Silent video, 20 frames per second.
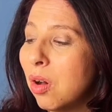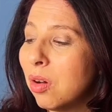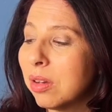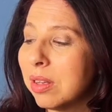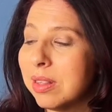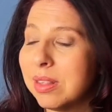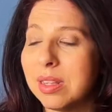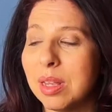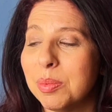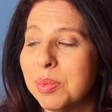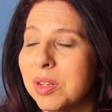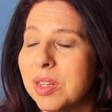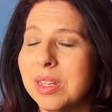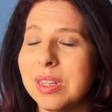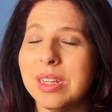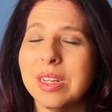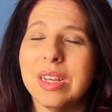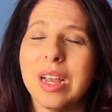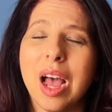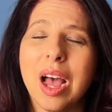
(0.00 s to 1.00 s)
consumption
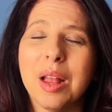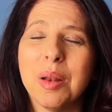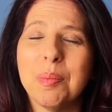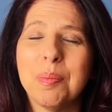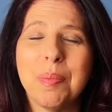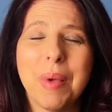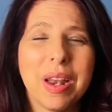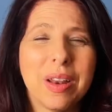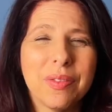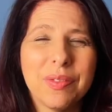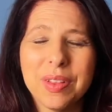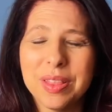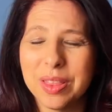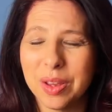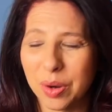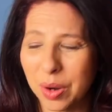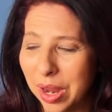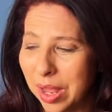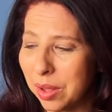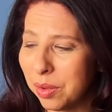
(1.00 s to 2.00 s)
did not benefit
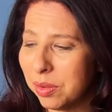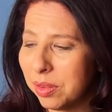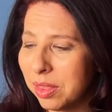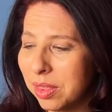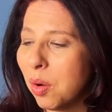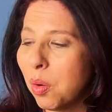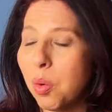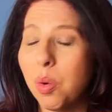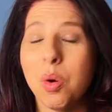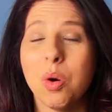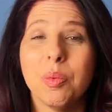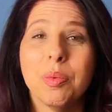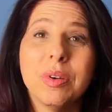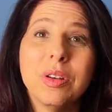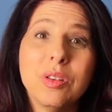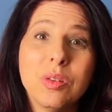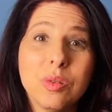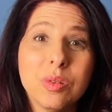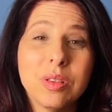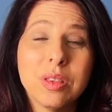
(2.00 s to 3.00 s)
their health or
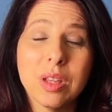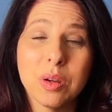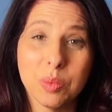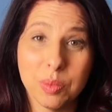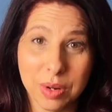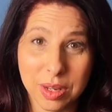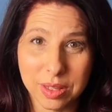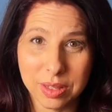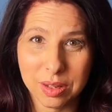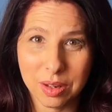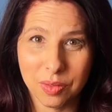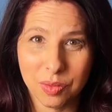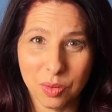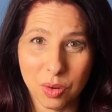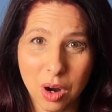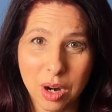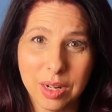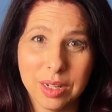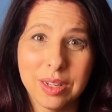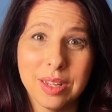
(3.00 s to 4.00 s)
reduce their risk of
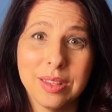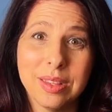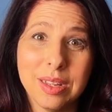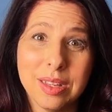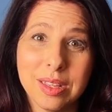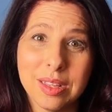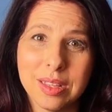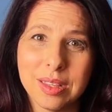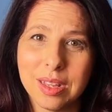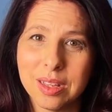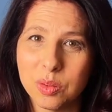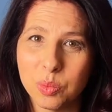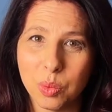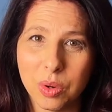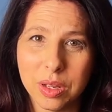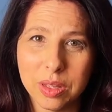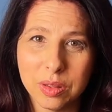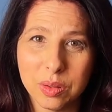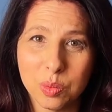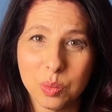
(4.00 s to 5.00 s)
chronic diseases as
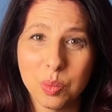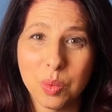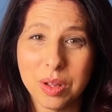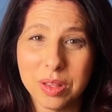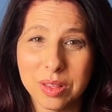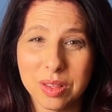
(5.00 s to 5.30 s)
was once